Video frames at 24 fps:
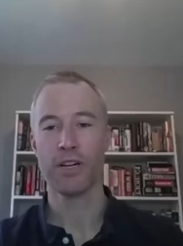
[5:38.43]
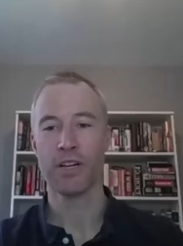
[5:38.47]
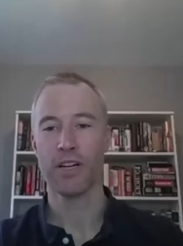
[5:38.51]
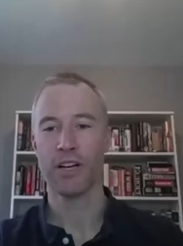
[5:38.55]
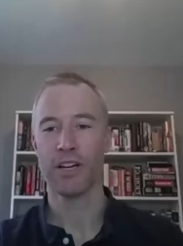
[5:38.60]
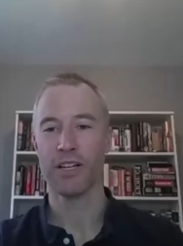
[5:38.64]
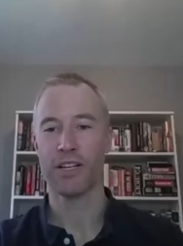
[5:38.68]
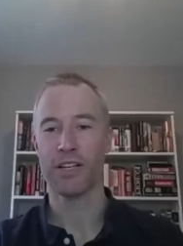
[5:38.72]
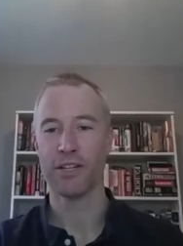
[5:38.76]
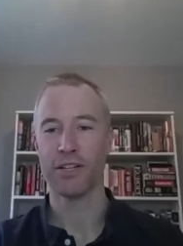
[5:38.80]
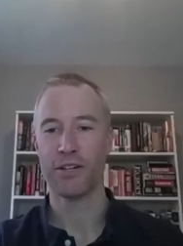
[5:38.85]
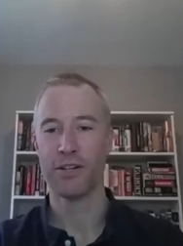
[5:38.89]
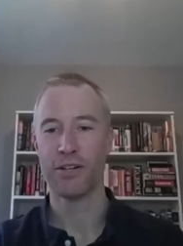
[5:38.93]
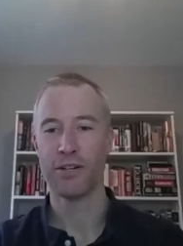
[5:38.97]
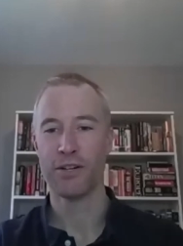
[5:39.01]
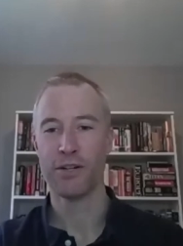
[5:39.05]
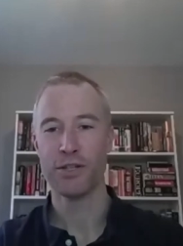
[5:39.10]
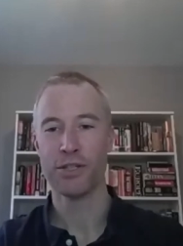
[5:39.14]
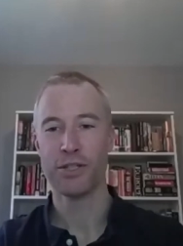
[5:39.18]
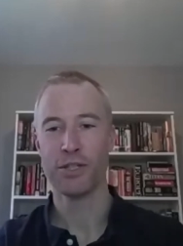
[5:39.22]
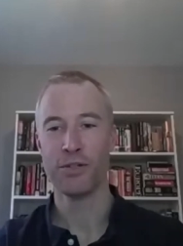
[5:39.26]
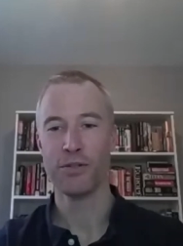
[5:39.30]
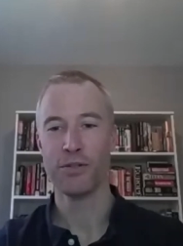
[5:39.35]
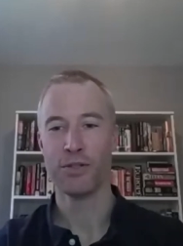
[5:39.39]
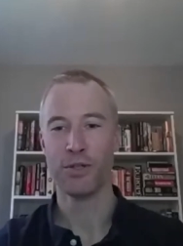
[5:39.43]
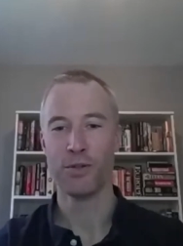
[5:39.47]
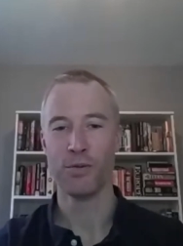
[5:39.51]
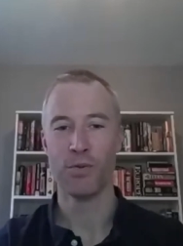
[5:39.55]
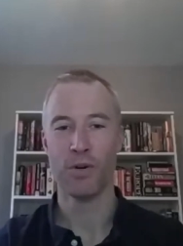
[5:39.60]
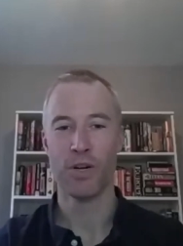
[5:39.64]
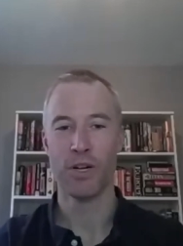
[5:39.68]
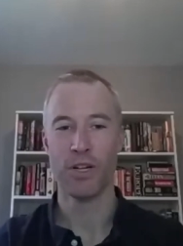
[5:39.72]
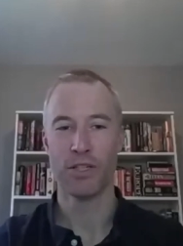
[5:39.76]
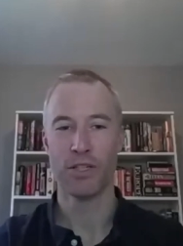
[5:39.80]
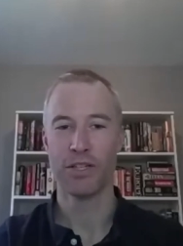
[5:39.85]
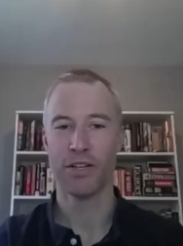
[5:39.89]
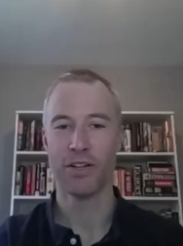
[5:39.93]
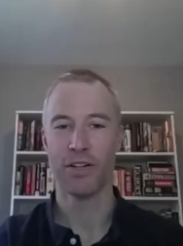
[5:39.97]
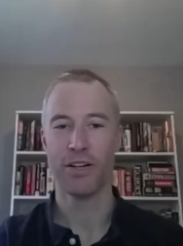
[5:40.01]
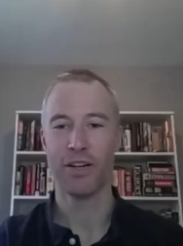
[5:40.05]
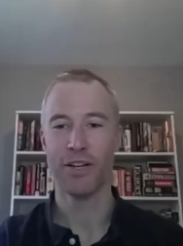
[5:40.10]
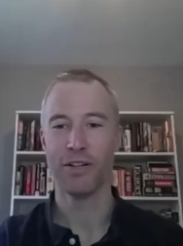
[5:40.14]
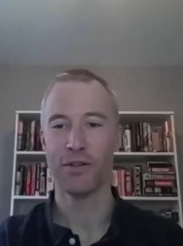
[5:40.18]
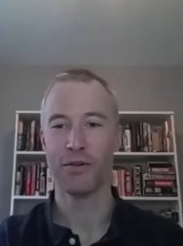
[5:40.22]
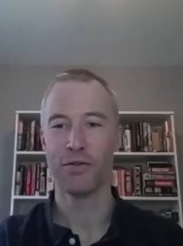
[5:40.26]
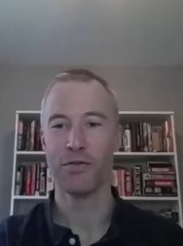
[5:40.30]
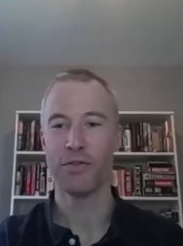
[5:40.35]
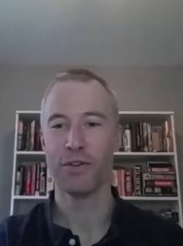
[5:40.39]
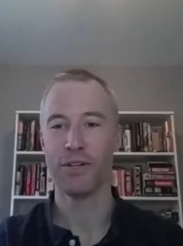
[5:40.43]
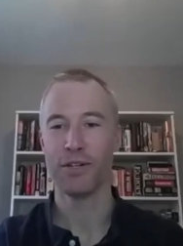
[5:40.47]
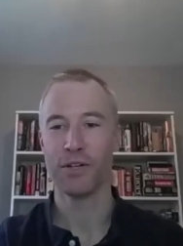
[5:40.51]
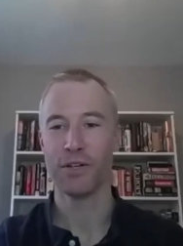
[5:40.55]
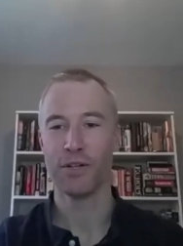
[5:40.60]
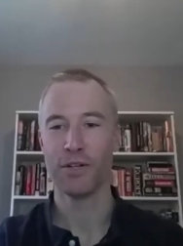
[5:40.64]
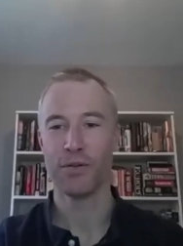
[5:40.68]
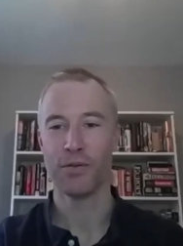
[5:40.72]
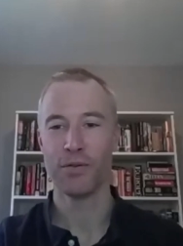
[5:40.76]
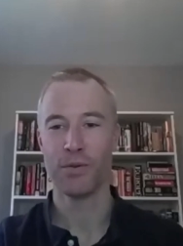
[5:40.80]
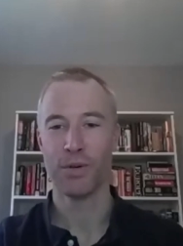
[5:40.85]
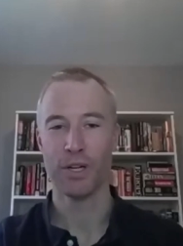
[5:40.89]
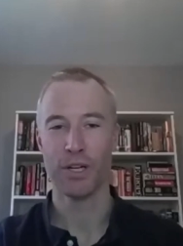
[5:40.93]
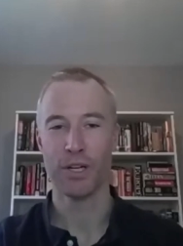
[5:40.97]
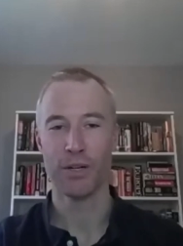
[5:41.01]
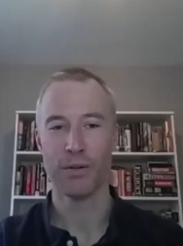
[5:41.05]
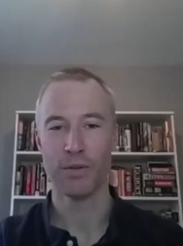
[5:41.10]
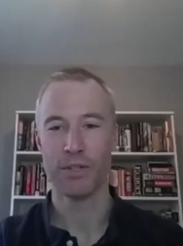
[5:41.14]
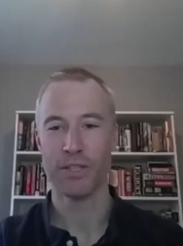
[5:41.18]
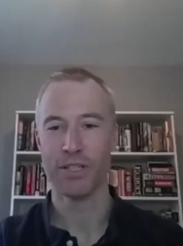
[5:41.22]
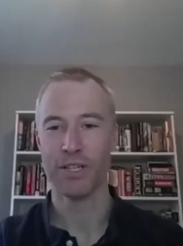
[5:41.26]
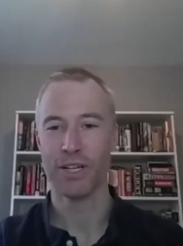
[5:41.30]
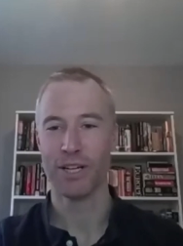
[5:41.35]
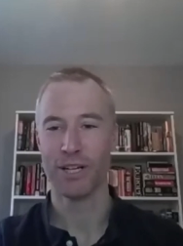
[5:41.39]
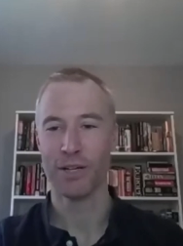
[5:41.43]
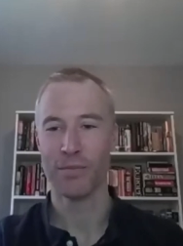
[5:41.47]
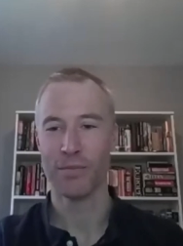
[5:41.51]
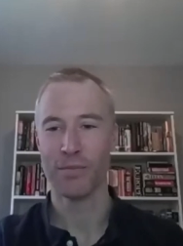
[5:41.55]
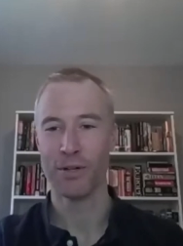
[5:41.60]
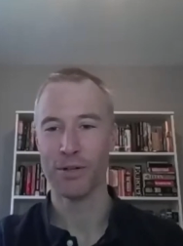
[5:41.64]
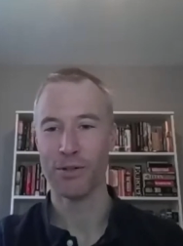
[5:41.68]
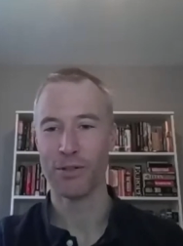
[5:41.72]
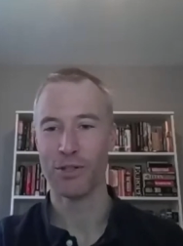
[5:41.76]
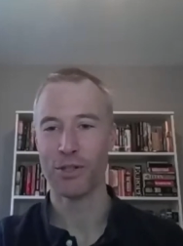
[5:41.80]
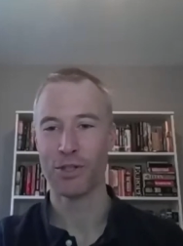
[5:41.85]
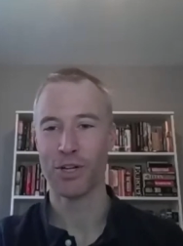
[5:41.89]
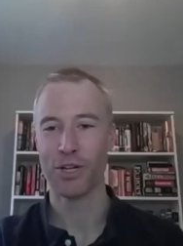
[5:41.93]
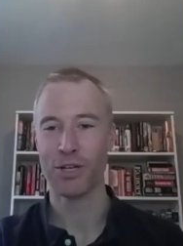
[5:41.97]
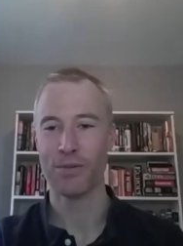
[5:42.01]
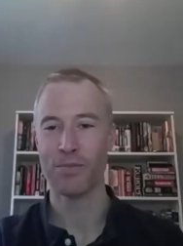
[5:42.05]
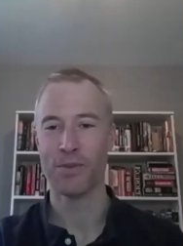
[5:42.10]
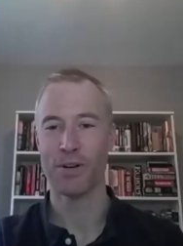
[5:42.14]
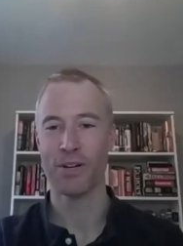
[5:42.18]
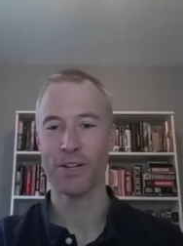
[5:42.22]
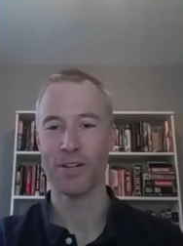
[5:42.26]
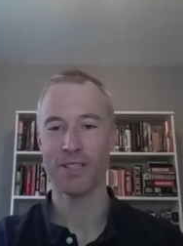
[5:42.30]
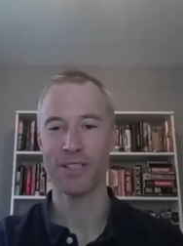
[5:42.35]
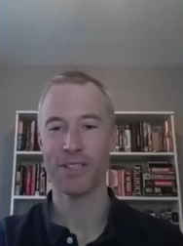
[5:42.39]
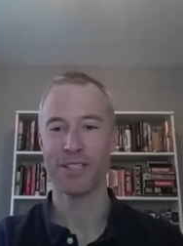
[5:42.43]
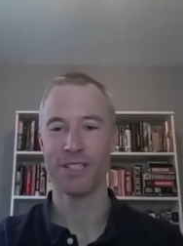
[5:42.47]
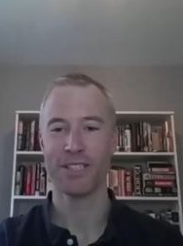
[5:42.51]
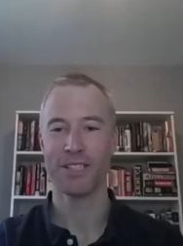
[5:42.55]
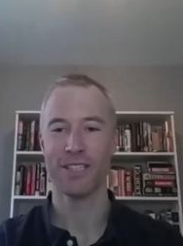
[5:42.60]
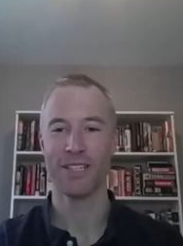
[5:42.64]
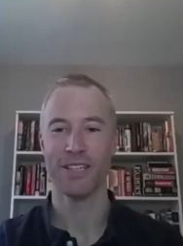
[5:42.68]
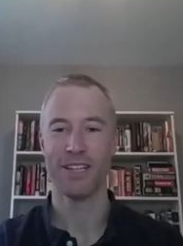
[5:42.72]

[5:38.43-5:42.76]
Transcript: I'd encourage you to watch our other video where we talk about trademarks.